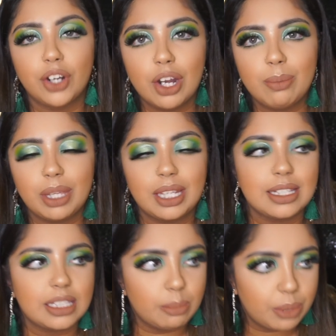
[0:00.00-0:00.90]
her being
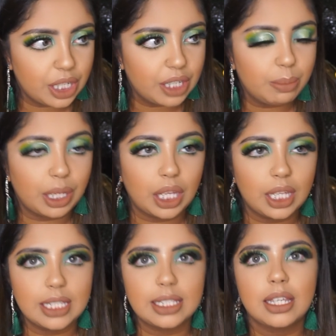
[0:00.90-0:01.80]
disappeared,
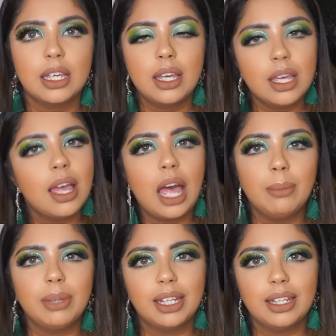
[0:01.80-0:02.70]
because
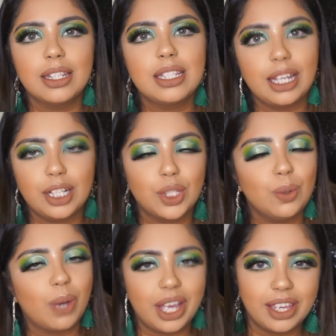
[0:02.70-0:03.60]
I'm gonna tell you
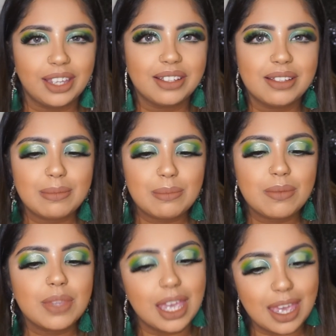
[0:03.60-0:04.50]
why
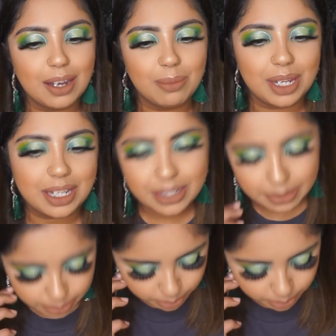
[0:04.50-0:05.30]
in a minute.